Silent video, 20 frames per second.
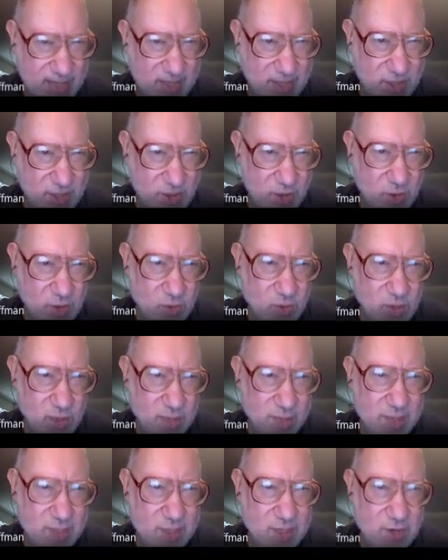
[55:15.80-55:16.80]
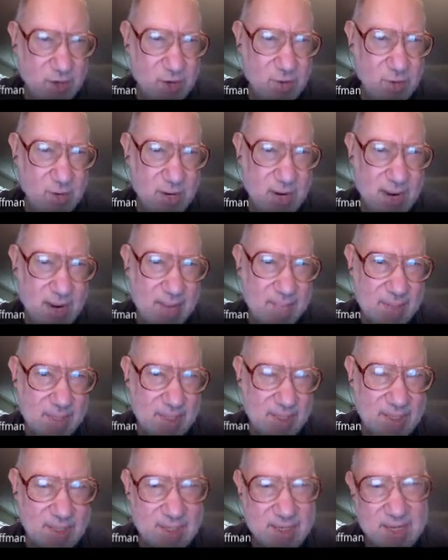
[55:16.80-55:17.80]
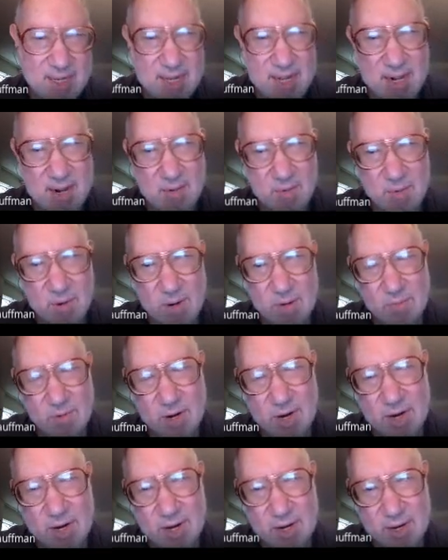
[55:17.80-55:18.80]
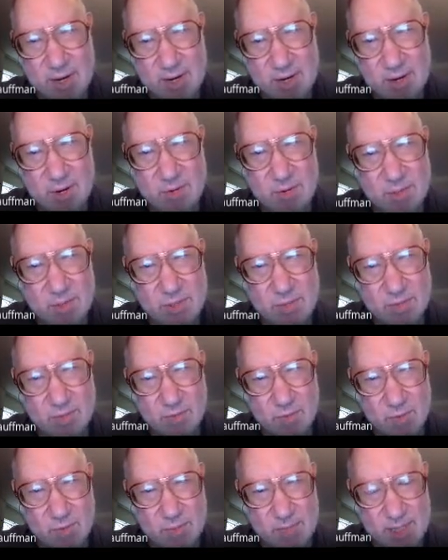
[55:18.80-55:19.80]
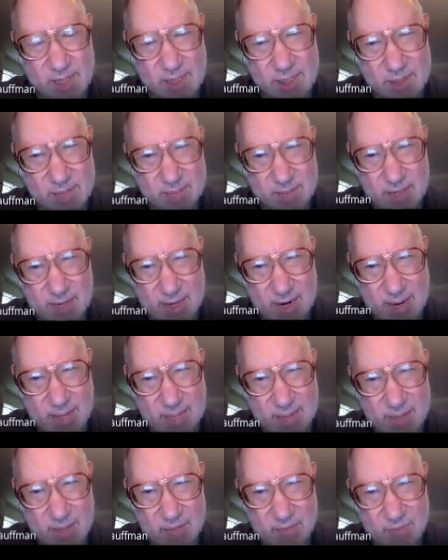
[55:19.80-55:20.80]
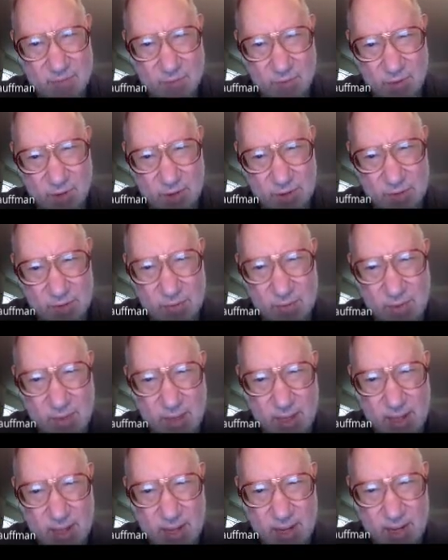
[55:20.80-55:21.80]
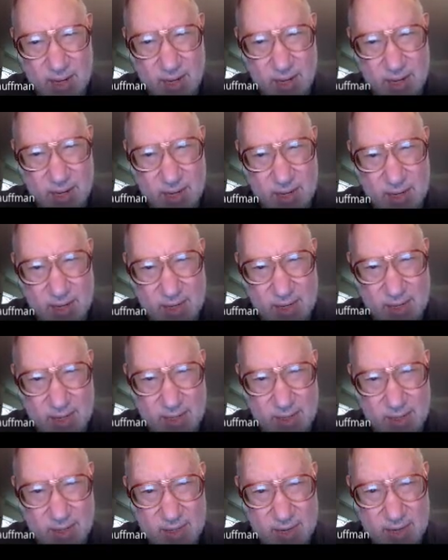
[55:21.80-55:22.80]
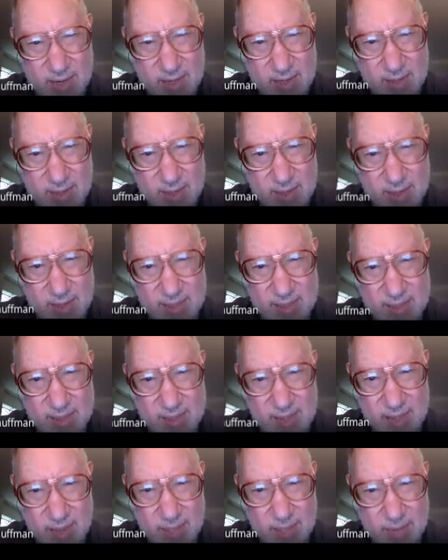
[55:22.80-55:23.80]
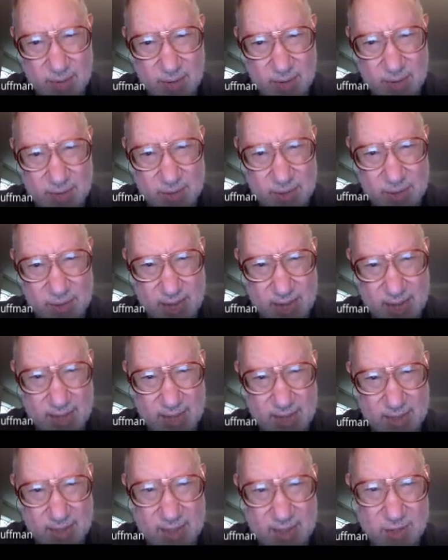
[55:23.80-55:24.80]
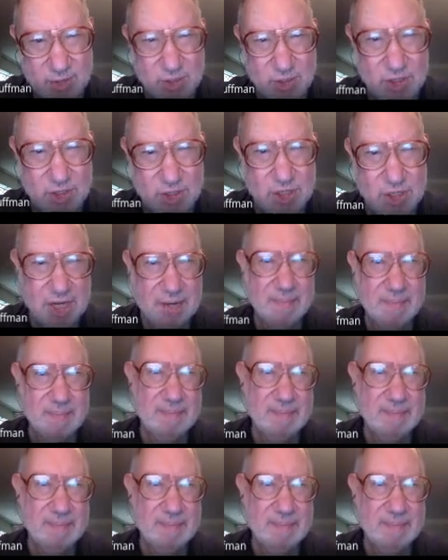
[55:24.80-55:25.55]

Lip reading: So let me show you what happens when we use the formalism that I built for you and let these operators act. Here's G.